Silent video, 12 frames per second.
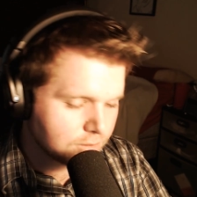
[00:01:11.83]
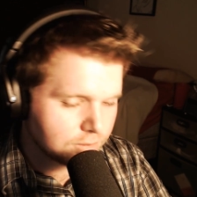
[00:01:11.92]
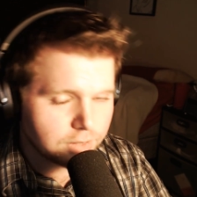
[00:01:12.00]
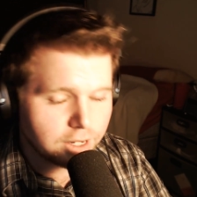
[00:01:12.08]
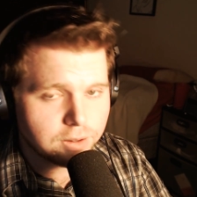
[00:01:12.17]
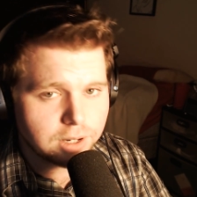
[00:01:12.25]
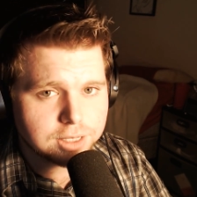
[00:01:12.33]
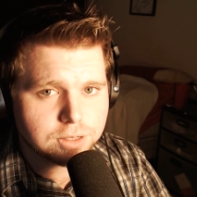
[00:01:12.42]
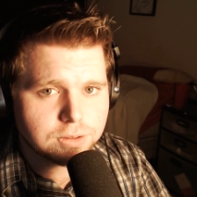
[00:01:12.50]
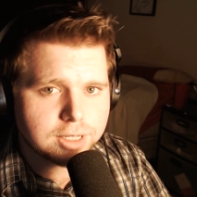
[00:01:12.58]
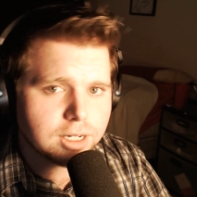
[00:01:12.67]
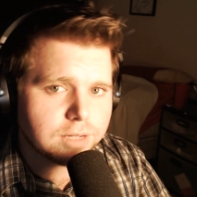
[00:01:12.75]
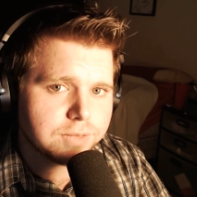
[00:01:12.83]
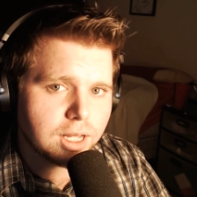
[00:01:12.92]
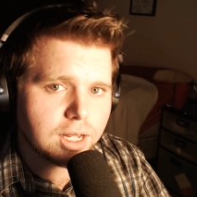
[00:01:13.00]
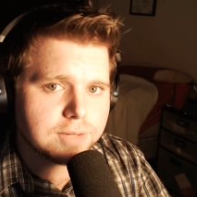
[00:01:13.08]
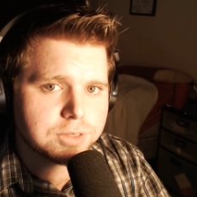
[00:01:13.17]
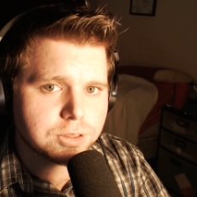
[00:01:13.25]
Now, I don't have
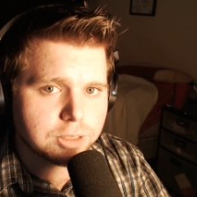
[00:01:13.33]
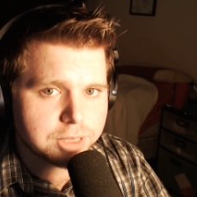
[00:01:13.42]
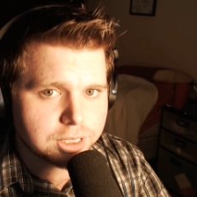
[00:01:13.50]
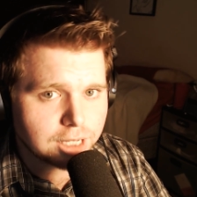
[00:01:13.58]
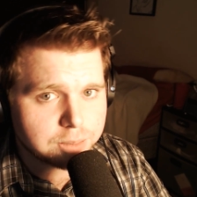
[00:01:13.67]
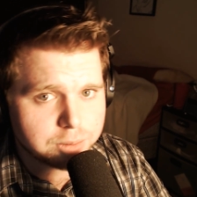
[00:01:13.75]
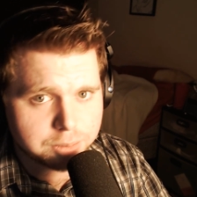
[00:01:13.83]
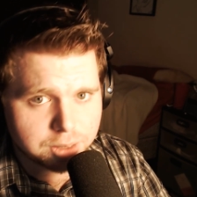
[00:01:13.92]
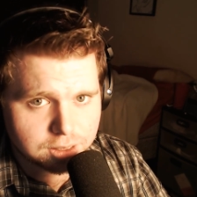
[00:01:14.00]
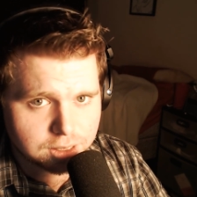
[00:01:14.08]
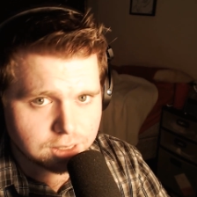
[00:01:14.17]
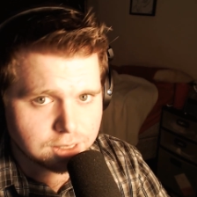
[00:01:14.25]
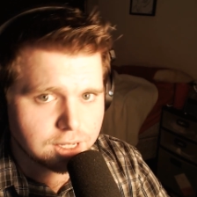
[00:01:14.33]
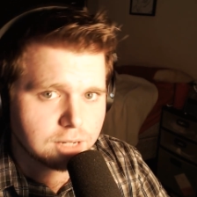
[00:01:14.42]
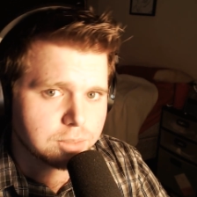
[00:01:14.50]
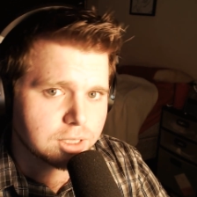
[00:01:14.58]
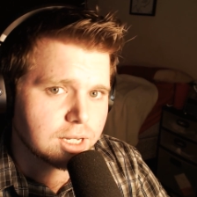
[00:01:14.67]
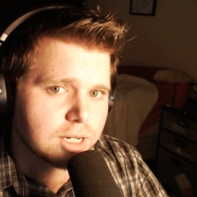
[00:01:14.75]
live streaming capability
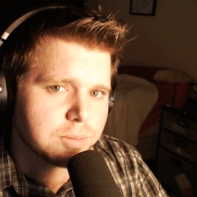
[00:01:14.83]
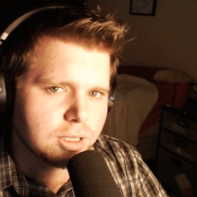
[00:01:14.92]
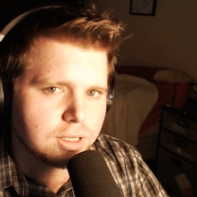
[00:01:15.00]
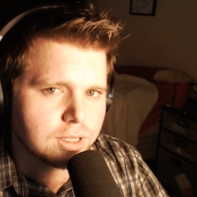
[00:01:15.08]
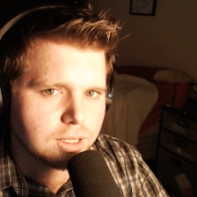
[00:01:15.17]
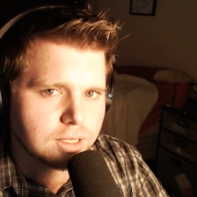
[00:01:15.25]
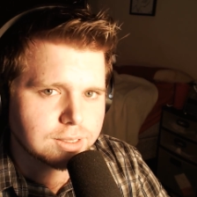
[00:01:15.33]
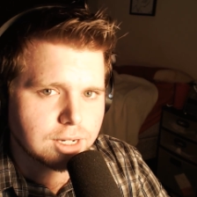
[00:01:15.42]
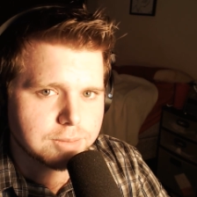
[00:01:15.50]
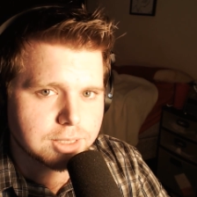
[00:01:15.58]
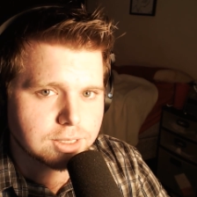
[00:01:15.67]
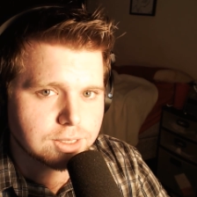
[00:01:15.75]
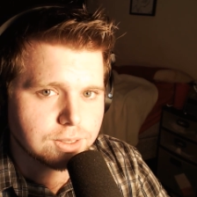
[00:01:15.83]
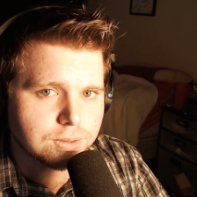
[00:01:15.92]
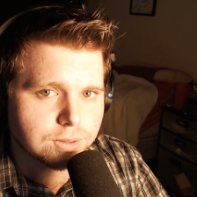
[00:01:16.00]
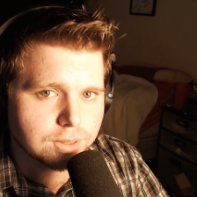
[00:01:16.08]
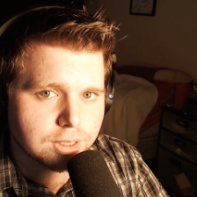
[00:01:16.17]
yet, but that ability is coming soon.